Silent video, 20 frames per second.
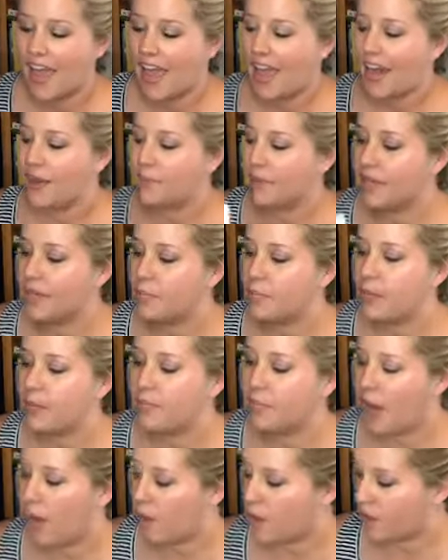and I'm gonna
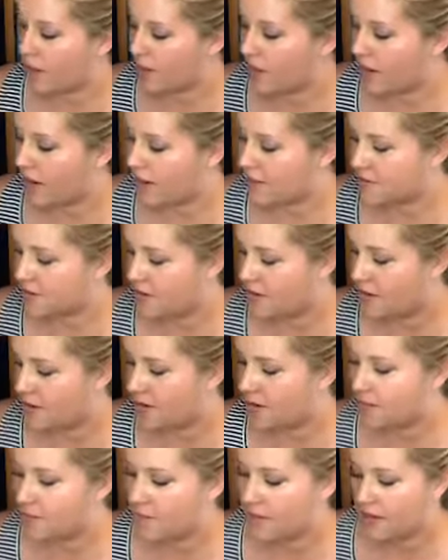put polka dots on
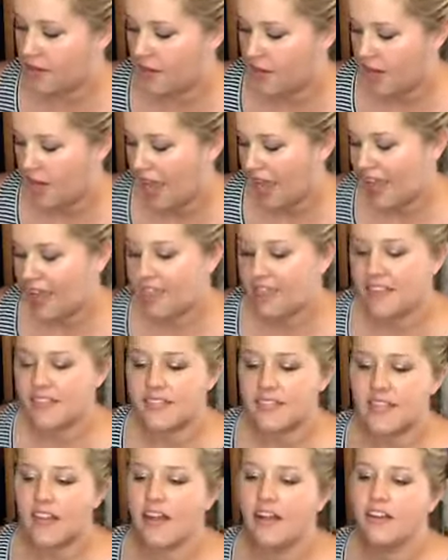them. In
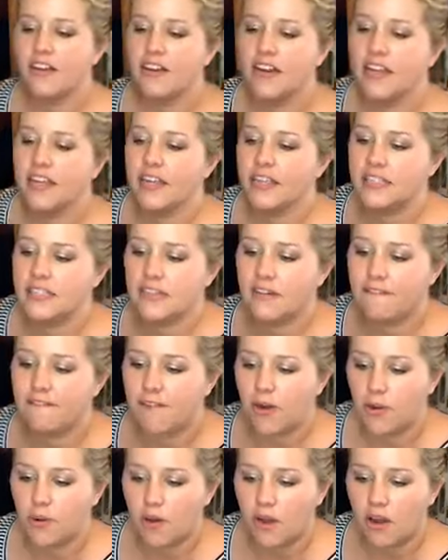this color, it is a
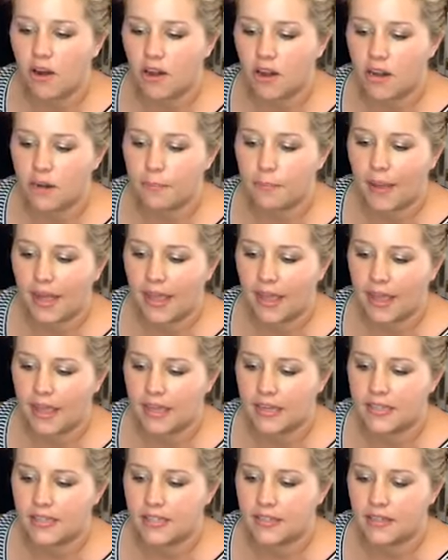folk art
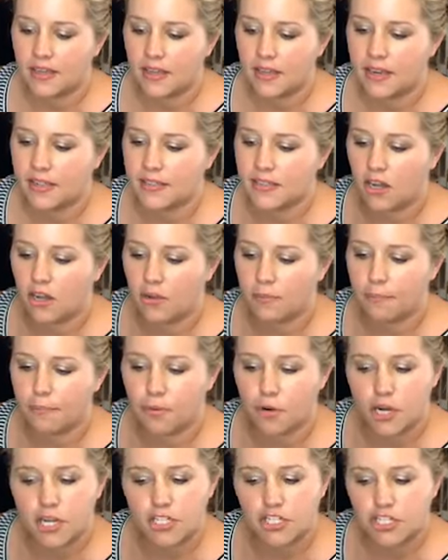paint, and it's called
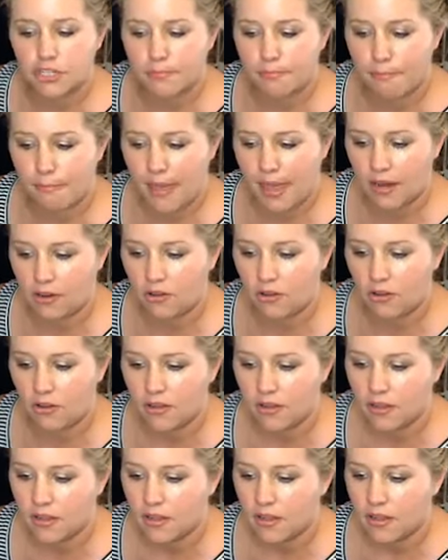brushed
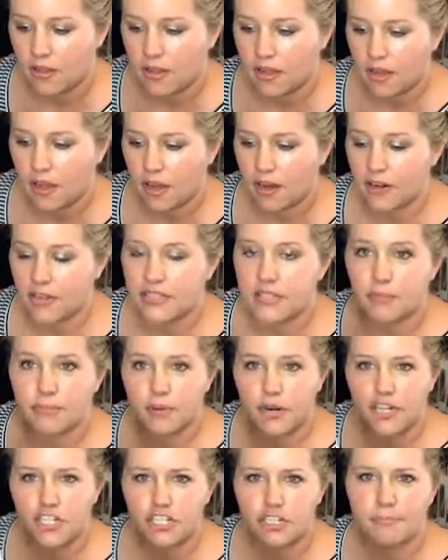metal, or it's a
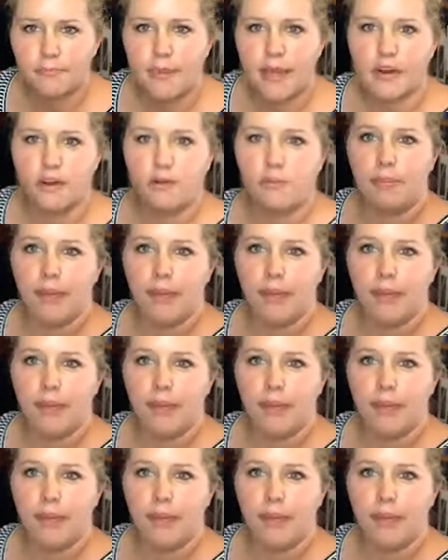brushed metal